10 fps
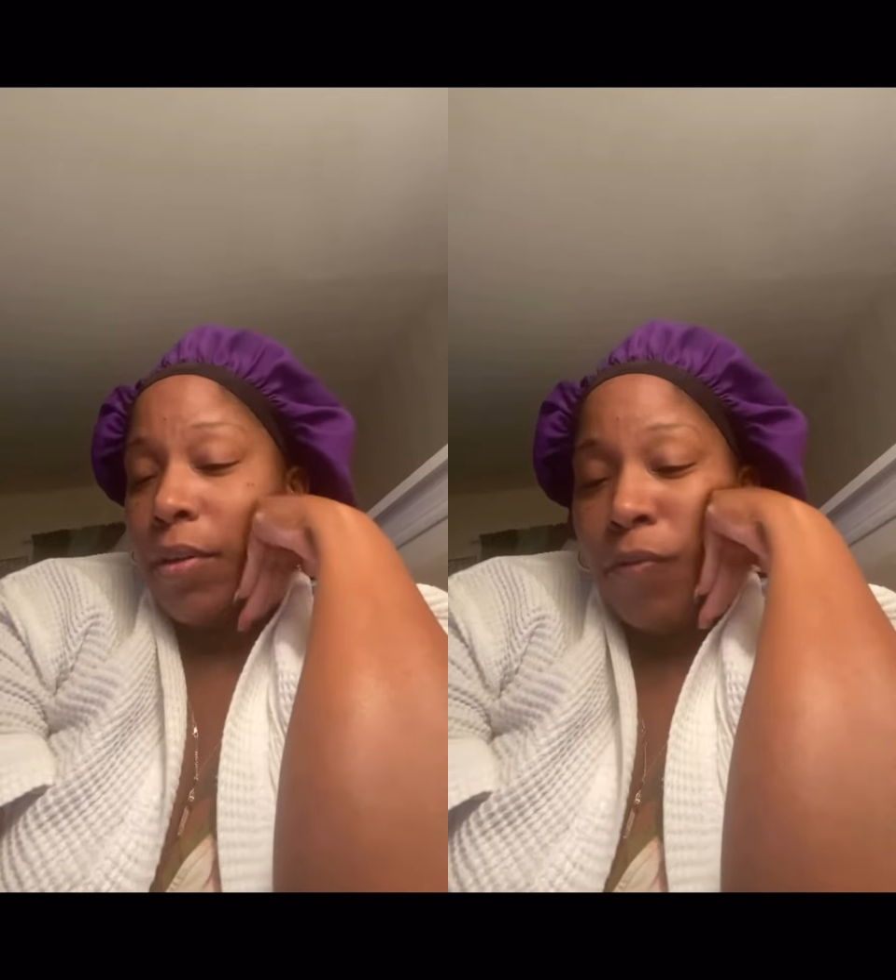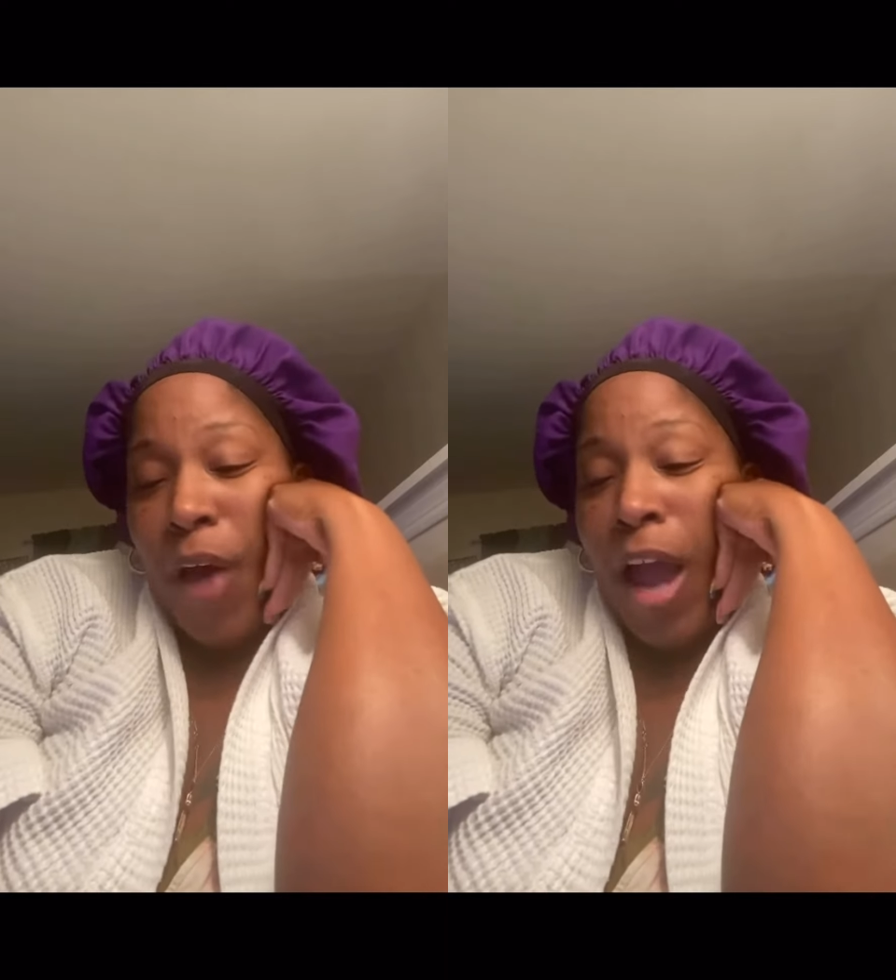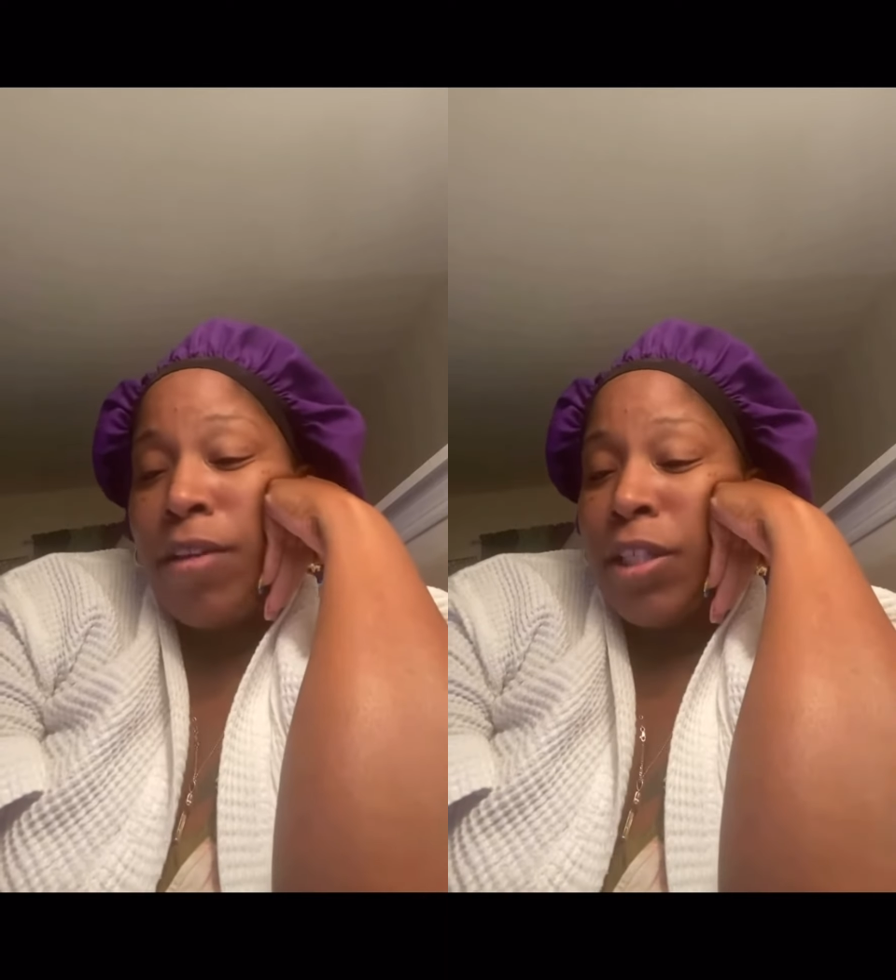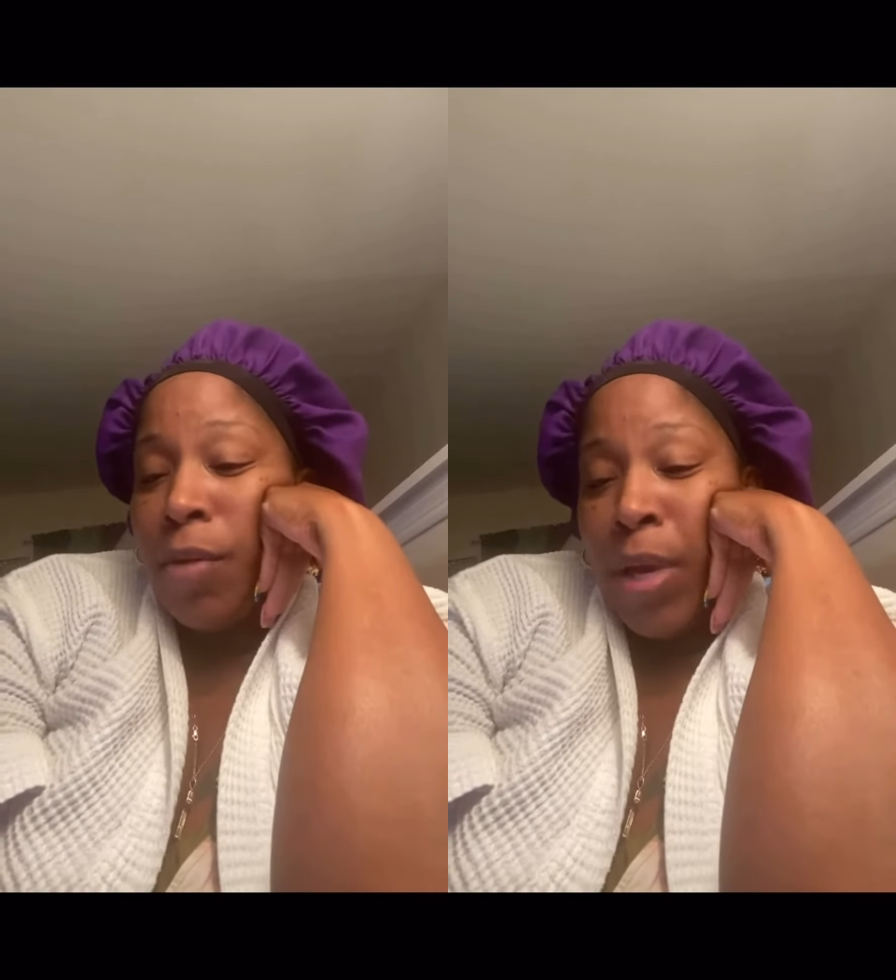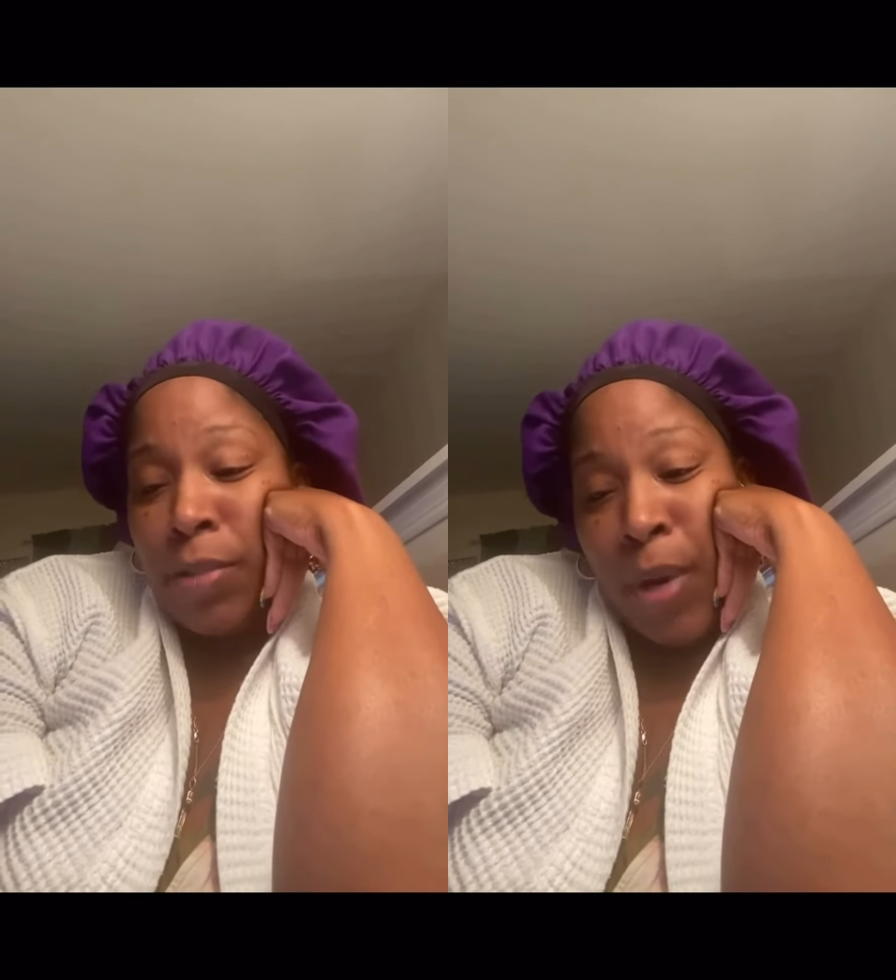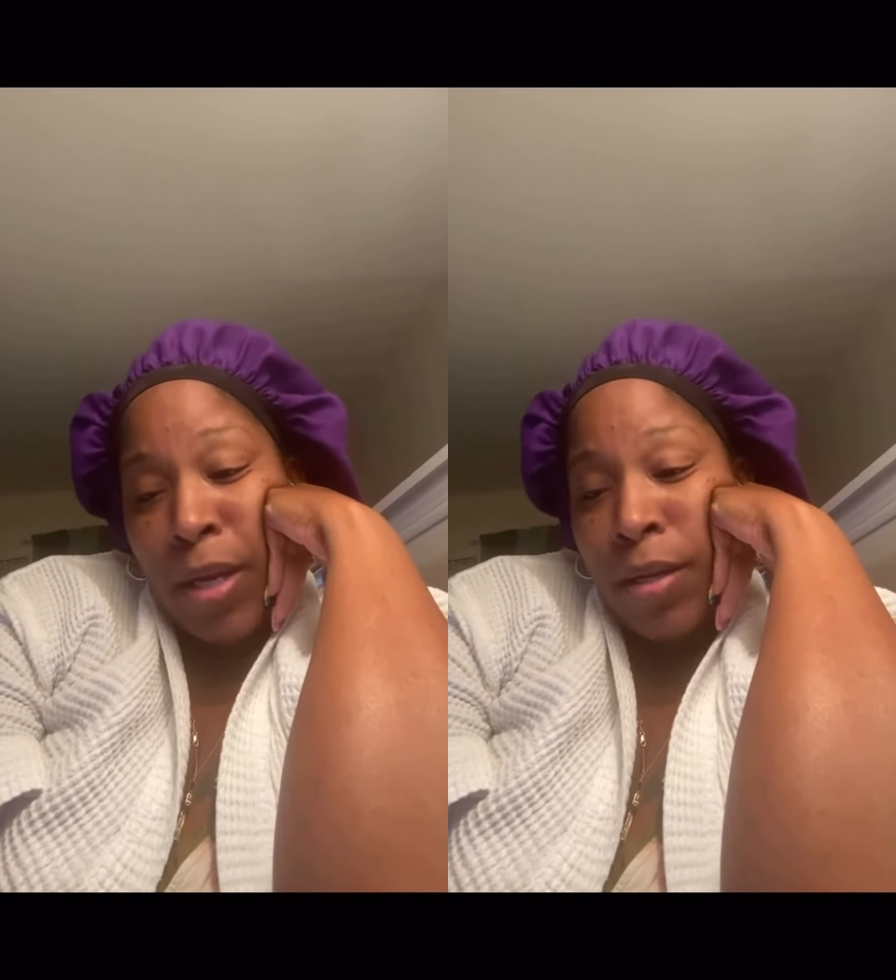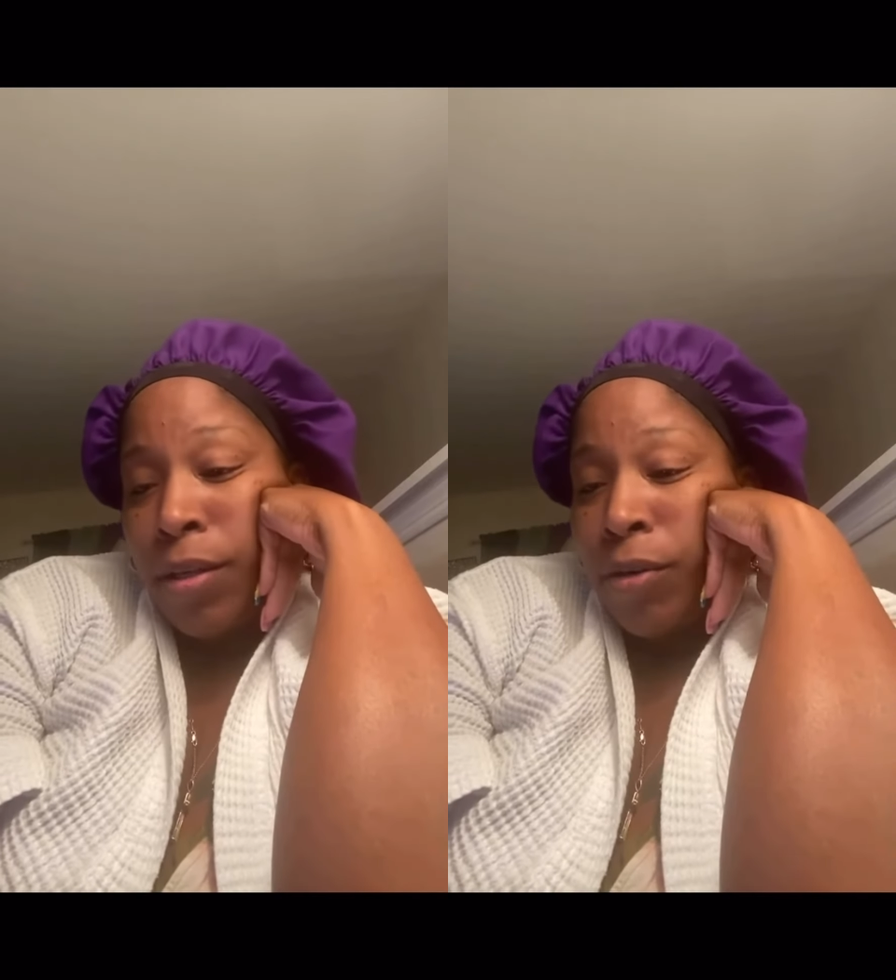Find you something else better to do.